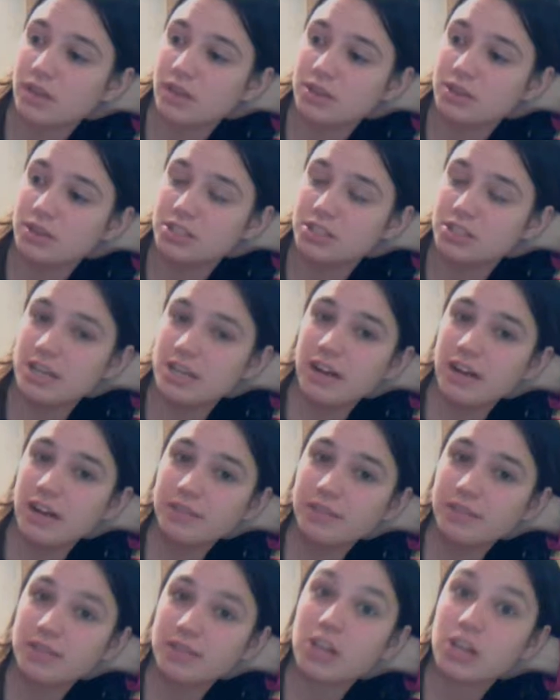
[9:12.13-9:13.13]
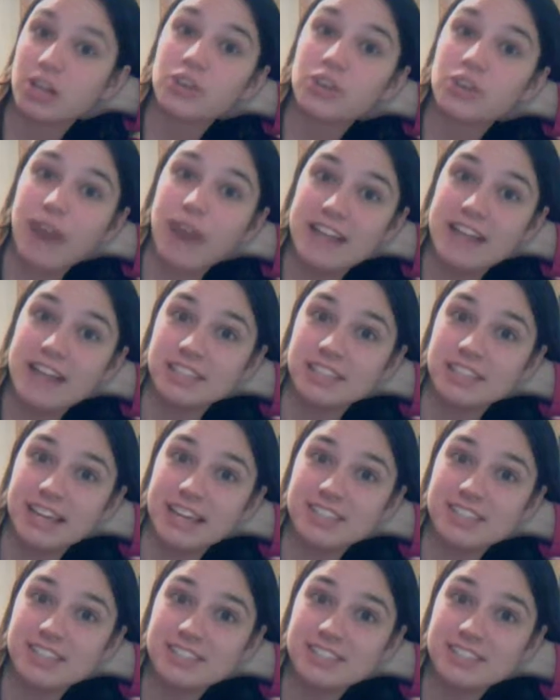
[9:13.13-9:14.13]
Janelle,
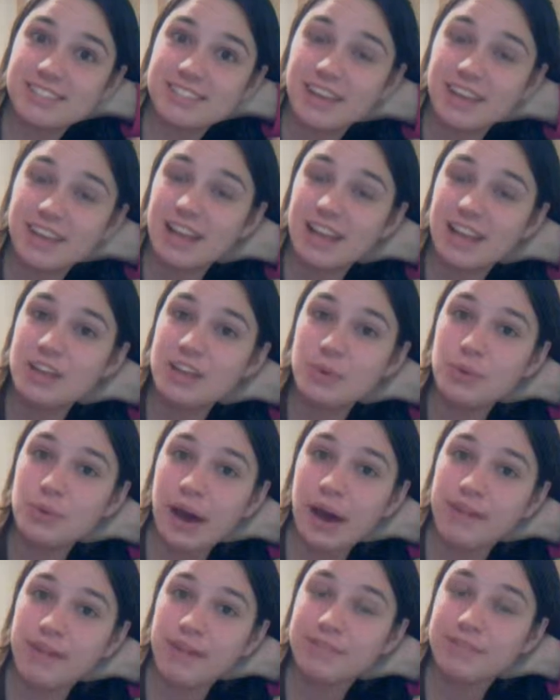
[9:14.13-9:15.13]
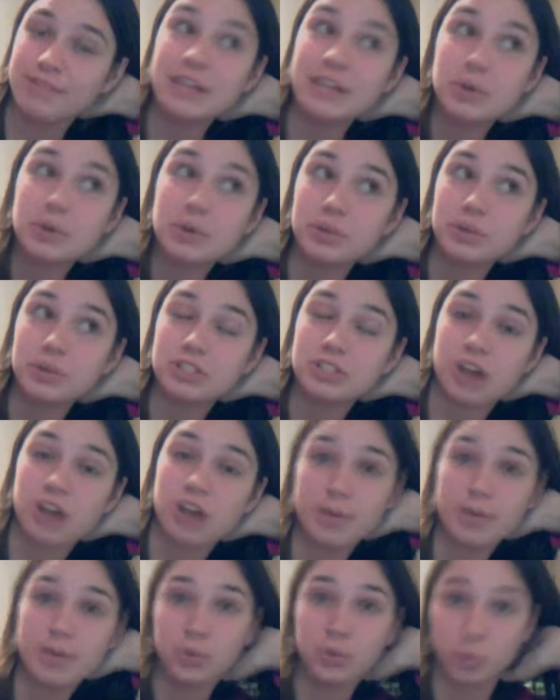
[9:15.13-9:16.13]
congratulations. You have the coolest
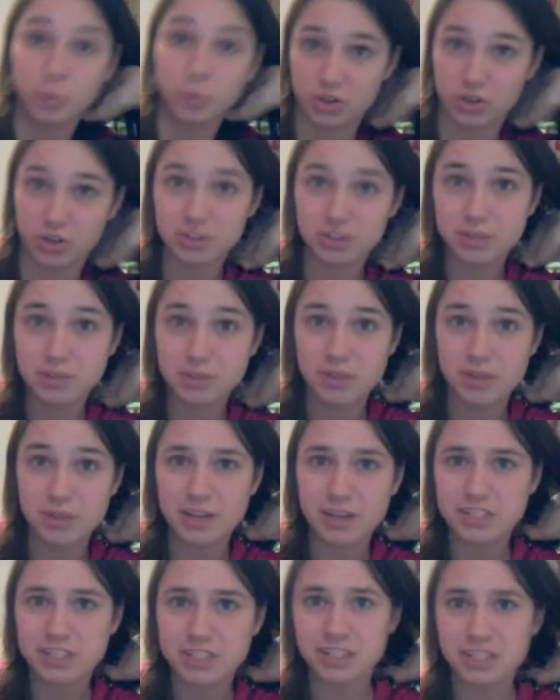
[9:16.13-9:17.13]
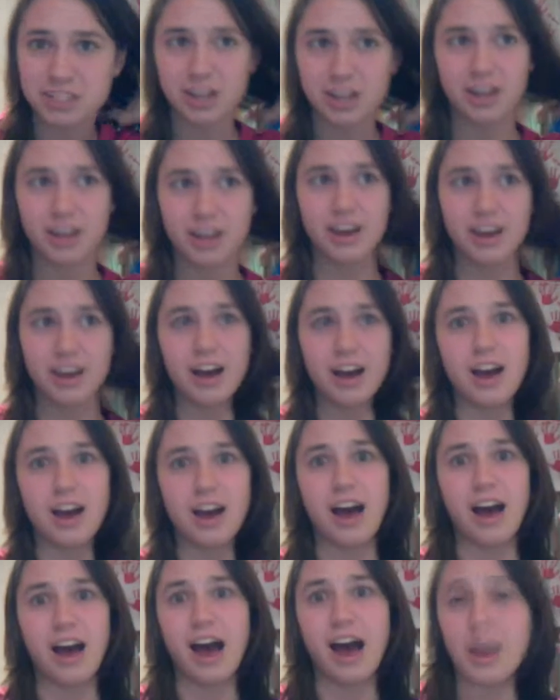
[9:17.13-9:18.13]
job in the world, pretty much.
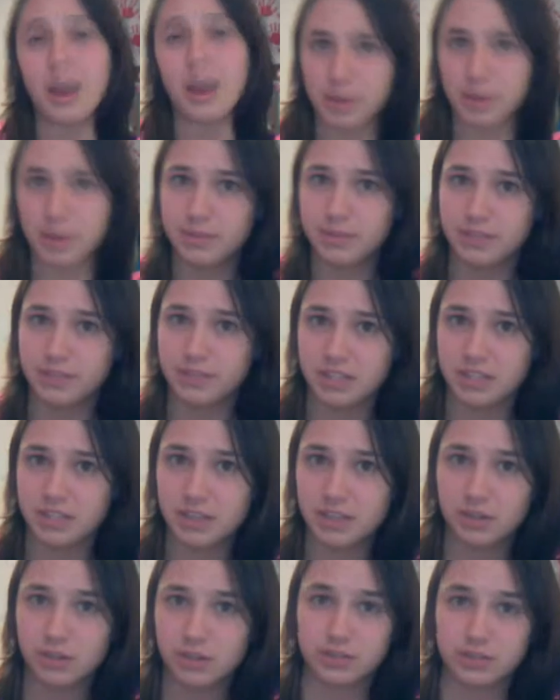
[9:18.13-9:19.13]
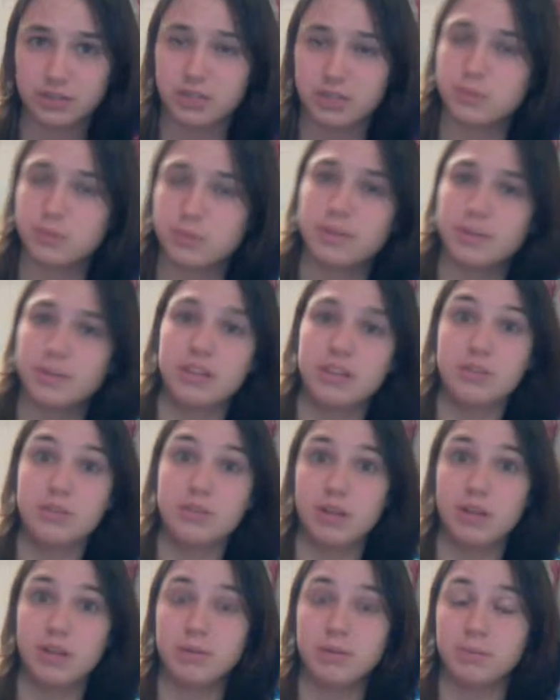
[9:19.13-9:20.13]
I'm coming to visit you over Christmas break. You
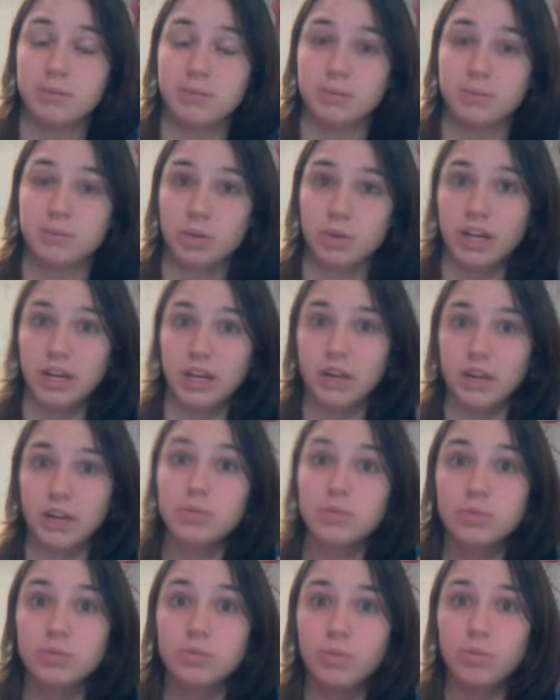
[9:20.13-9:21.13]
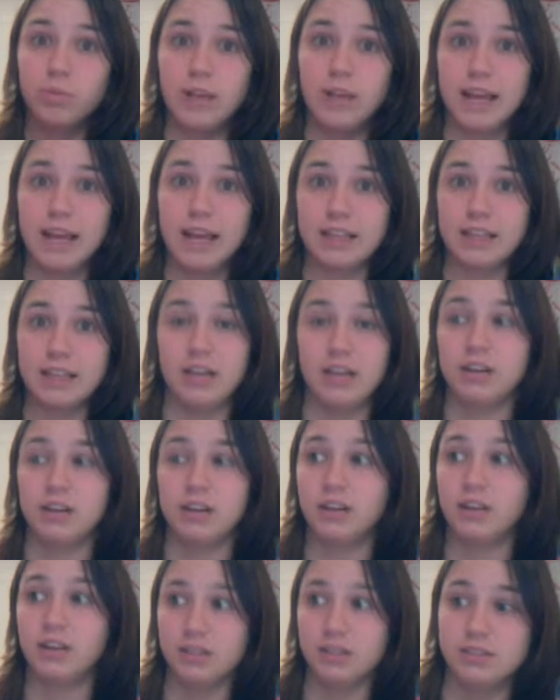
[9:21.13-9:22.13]
better be working when I get there,
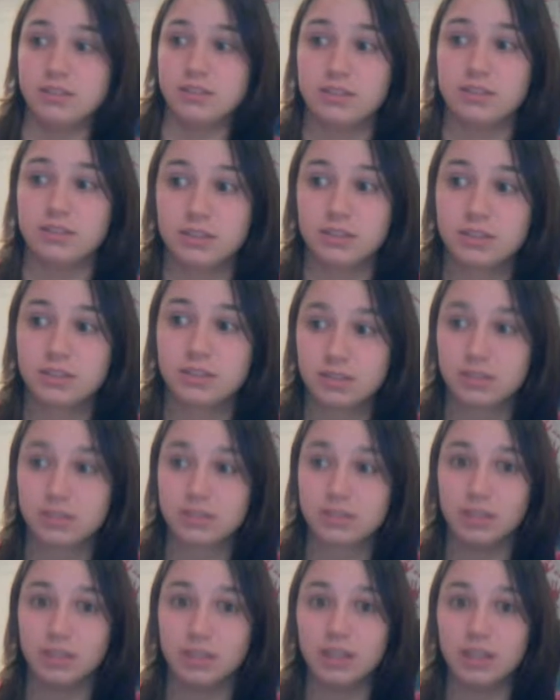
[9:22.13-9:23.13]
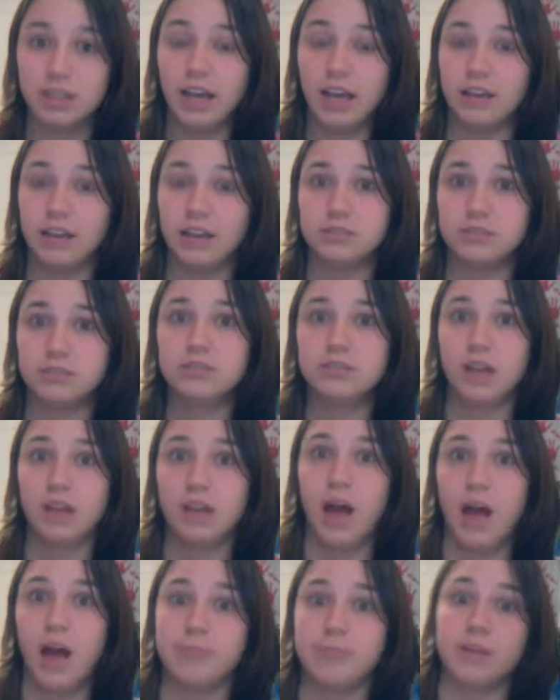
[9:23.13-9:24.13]
because, yeah,
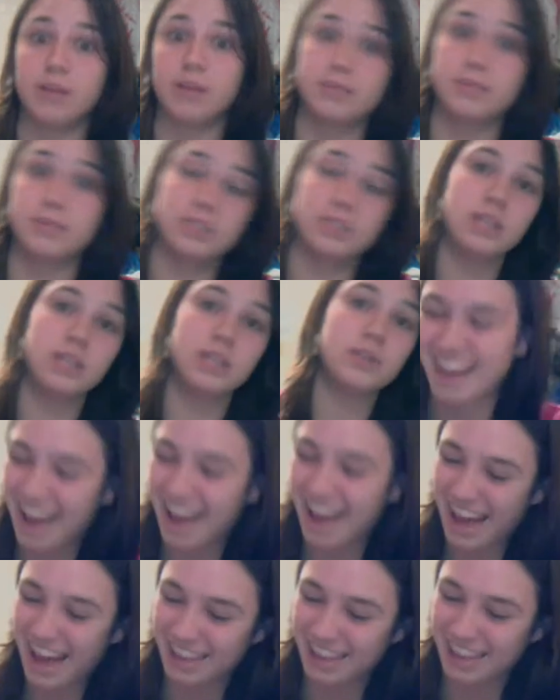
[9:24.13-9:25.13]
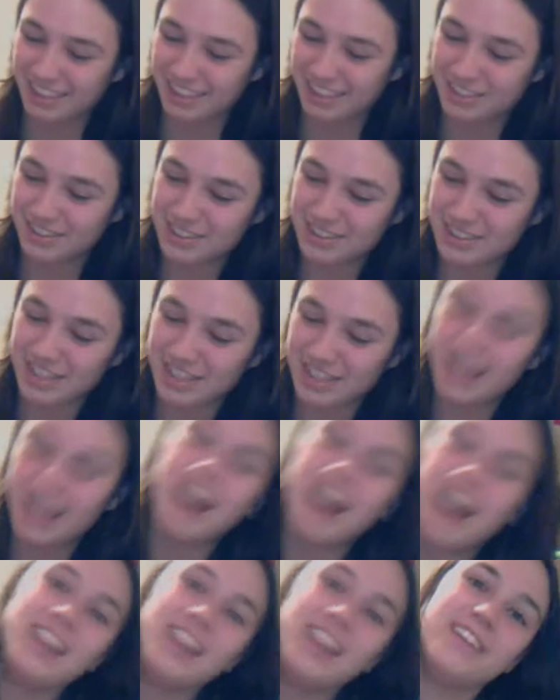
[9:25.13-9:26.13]
I'm coming to see you. Lucy,
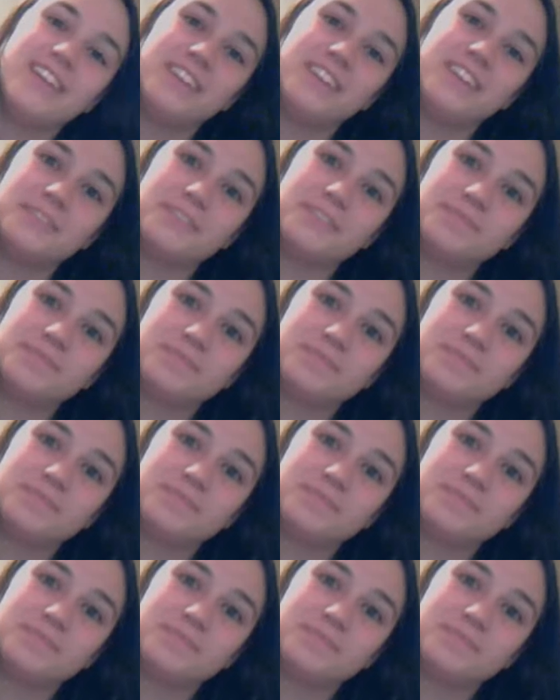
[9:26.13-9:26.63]
I love you.